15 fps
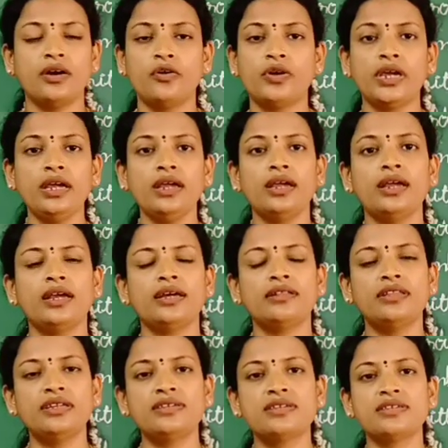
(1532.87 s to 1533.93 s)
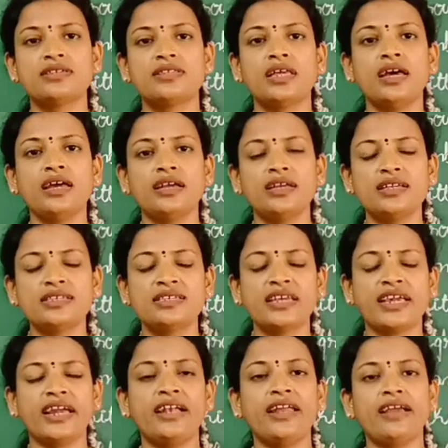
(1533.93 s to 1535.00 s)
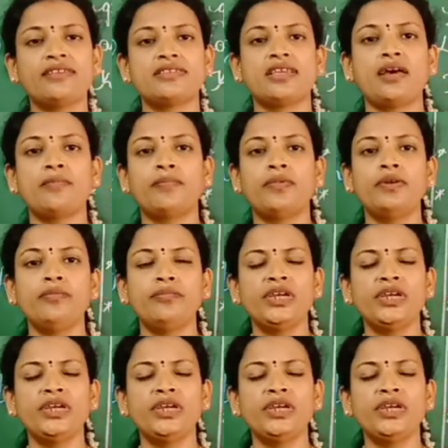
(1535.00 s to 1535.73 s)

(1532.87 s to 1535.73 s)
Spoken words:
Okay, this is the second example.